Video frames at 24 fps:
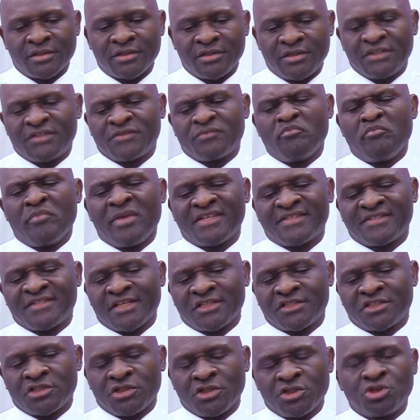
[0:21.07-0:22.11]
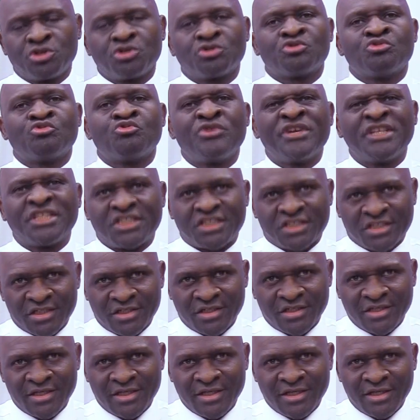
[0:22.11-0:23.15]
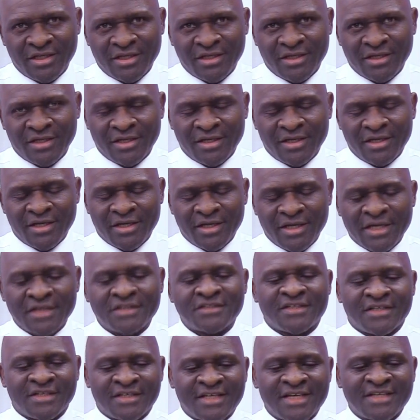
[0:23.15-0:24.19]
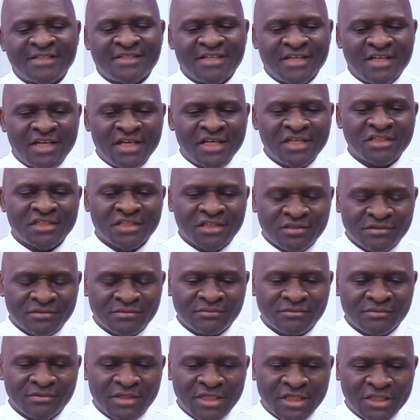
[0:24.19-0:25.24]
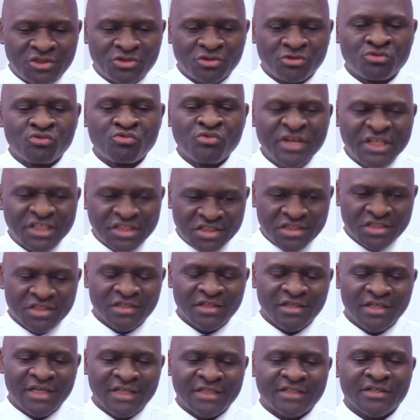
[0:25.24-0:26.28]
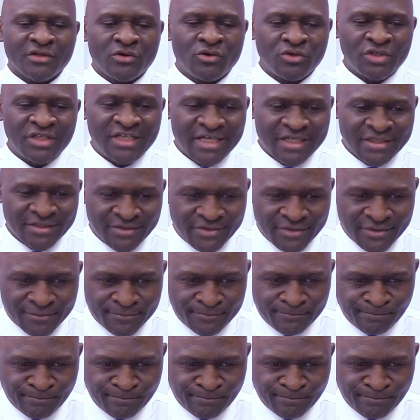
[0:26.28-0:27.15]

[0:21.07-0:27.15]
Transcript: This message should reach its destination. It should reach its audience.